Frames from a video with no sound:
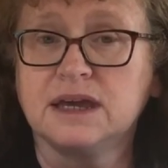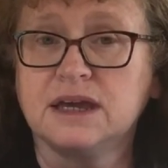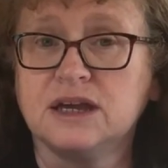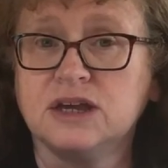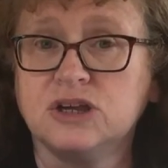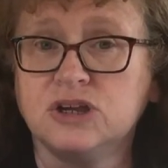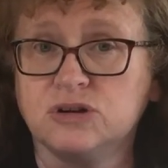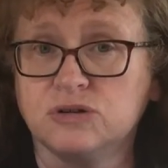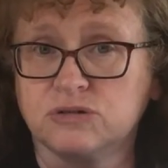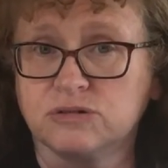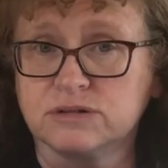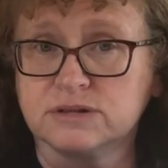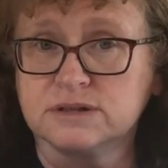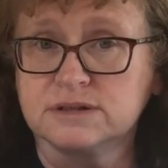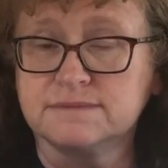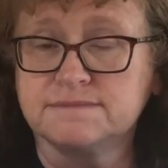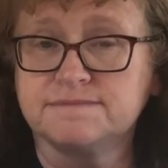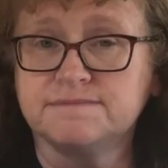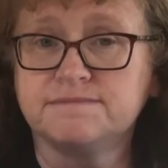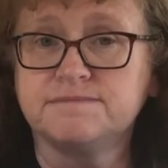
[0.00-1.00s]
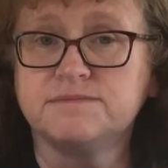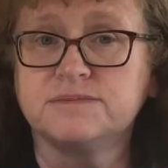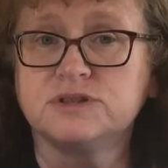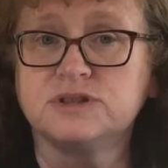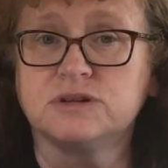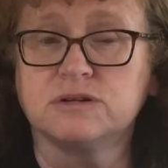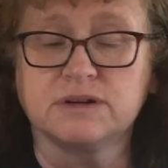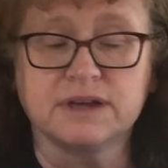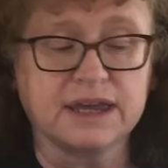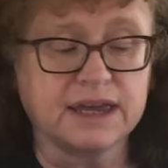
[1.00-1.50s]
yours.
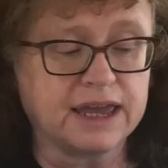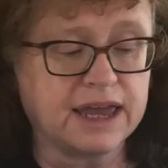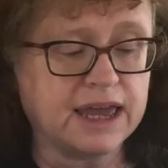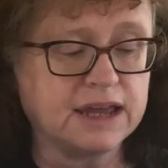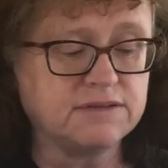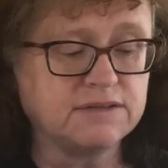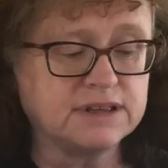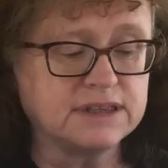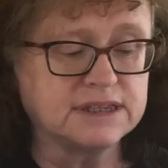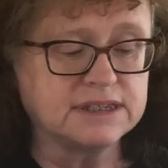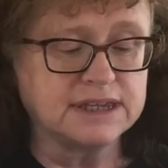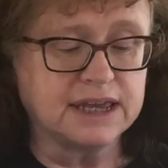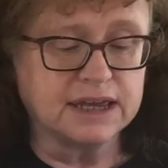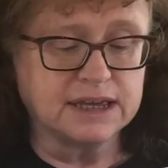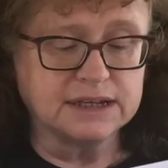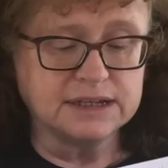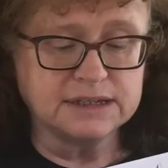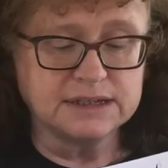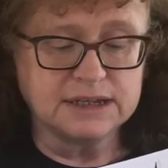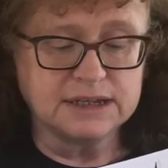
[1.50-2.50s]
So King Henry II,